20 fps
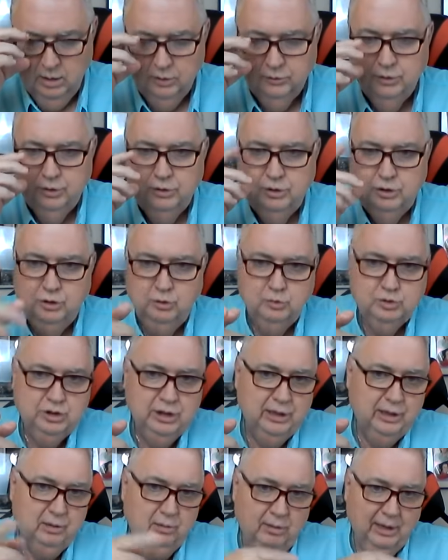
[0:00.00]
The new
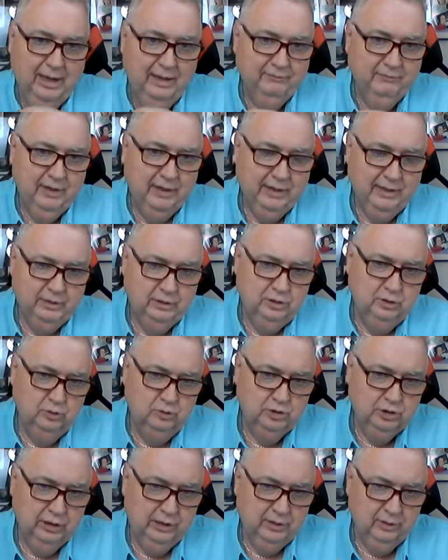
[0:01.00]
channel, I've got a new
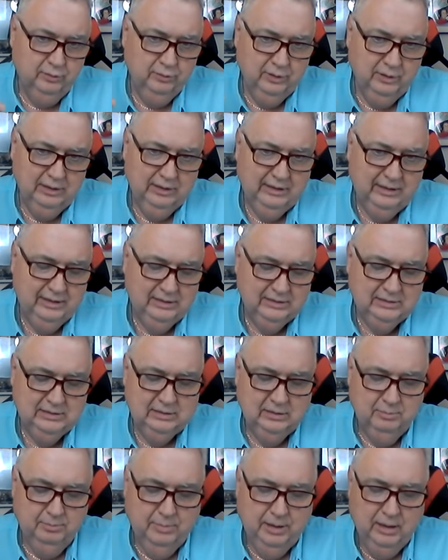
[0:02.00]
channel. The link is in
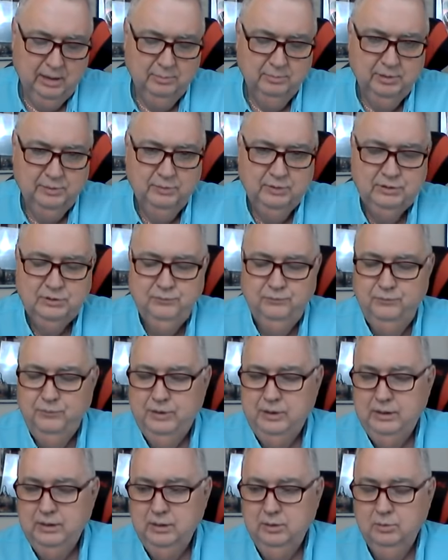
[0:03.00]
the bottom of this
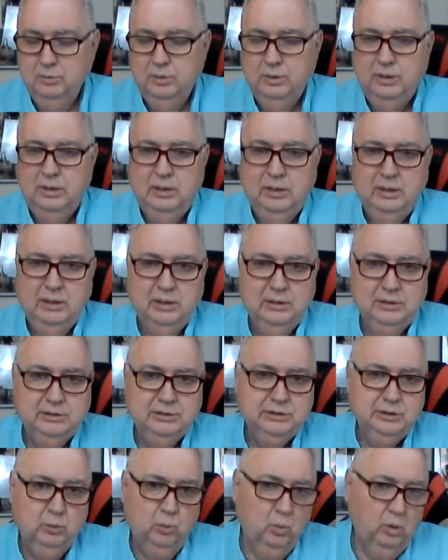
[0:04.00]
video. It is
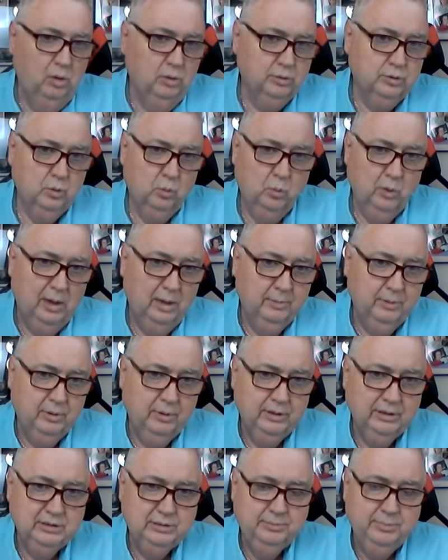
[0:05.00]
the Walter Weyburn
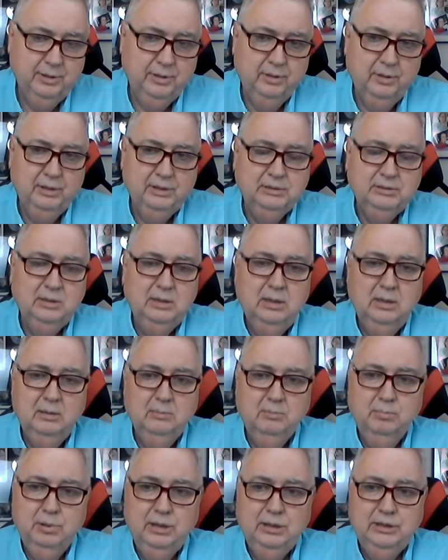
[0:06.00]
Experience.
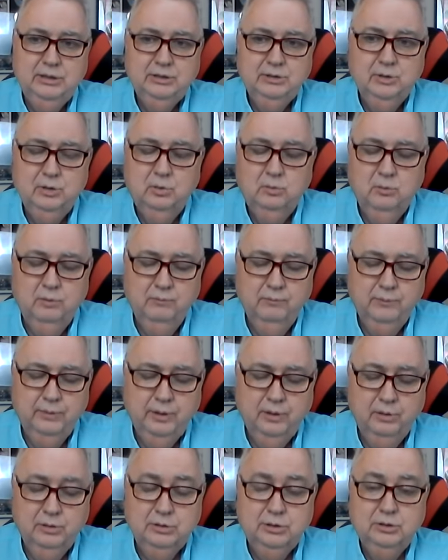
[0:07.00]
Please go over
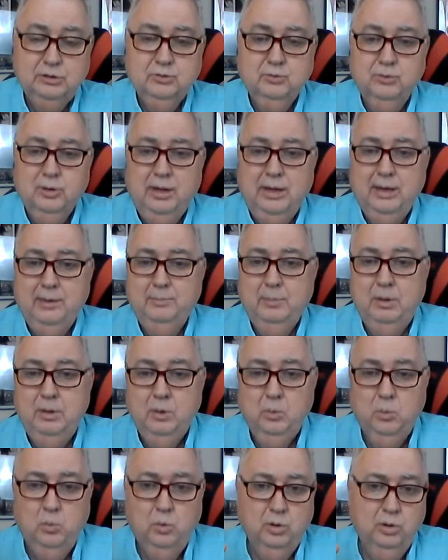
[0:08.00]
there and subscribe.
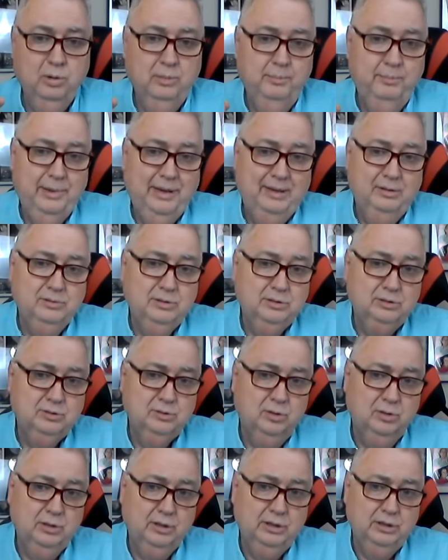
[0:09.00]
We're about to
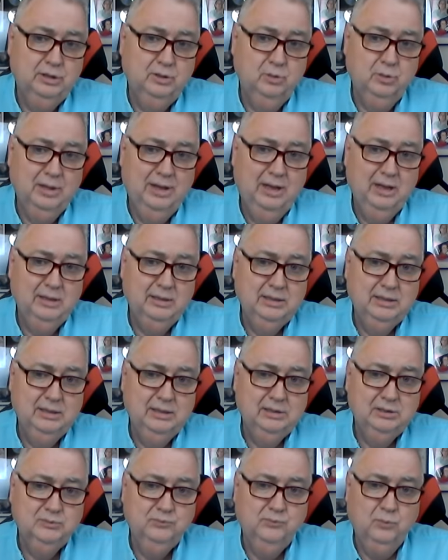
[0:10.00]
start a new
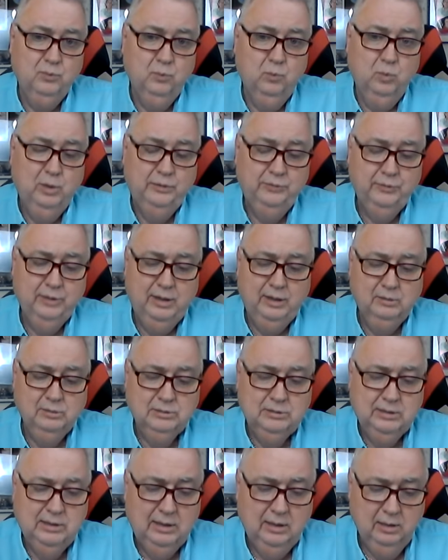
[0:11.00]
contest for one
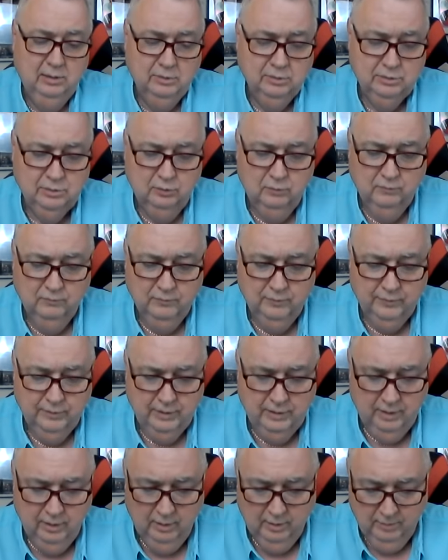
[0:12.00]
thousand dollars over
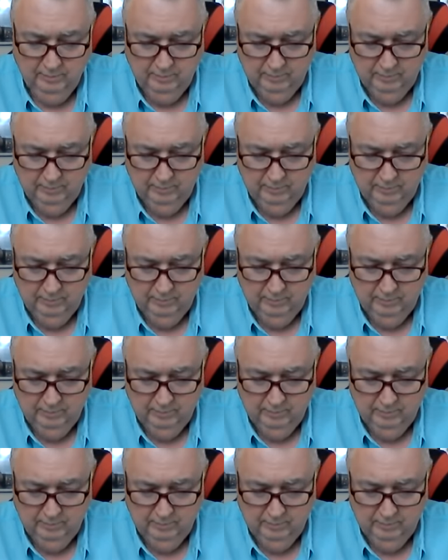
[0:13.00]
there.